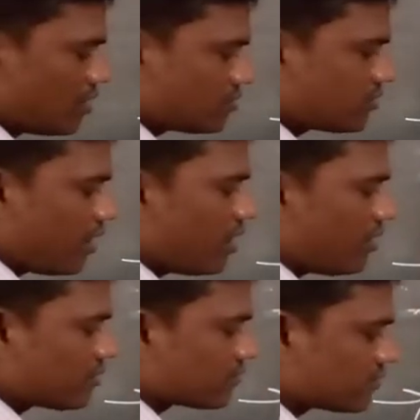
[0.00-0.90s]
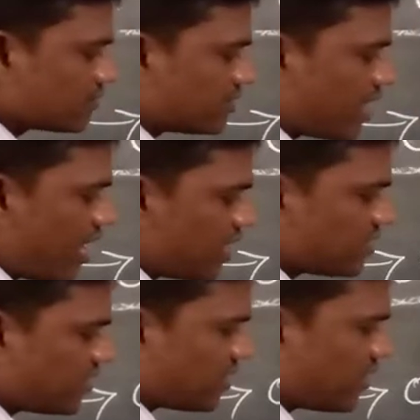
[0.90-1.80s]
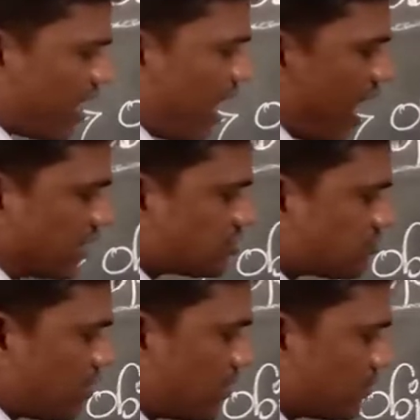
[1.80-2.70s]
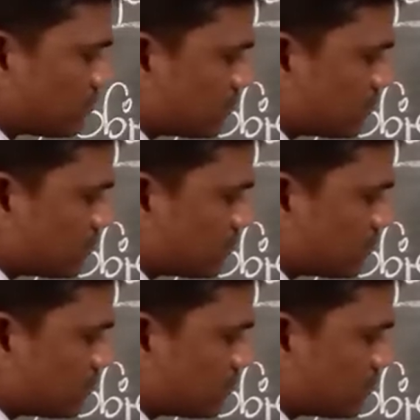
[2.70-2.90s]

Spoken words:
taller than the actual.